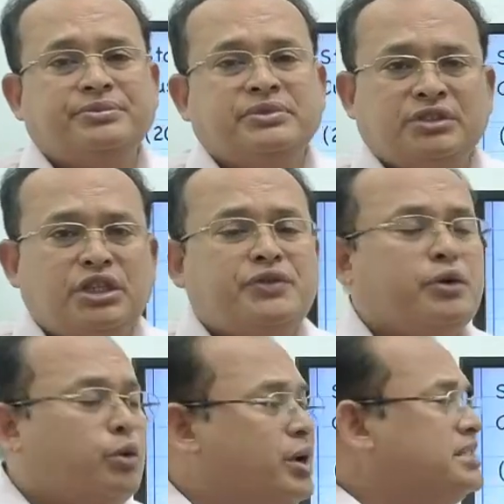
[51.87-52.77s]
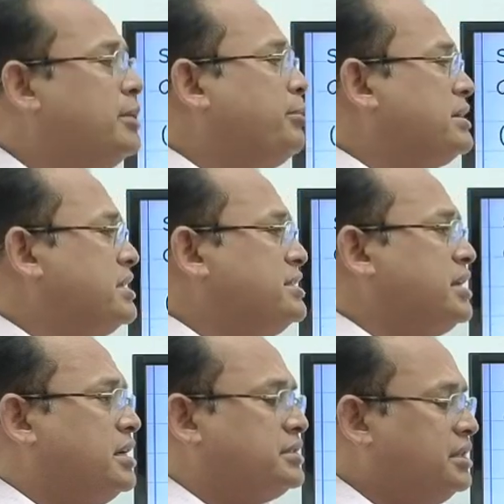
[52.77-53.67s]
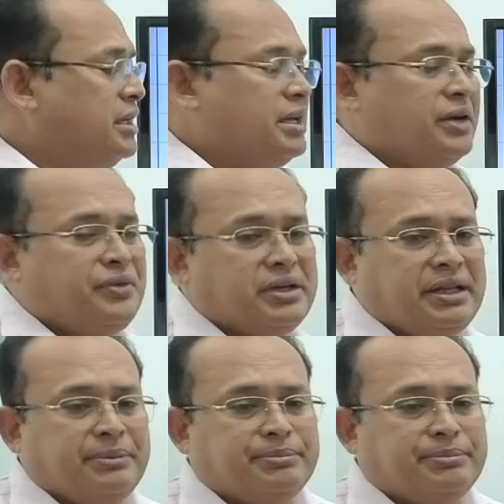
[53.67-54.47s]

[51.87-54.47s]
Therefore, who is the person in charge? Refer there.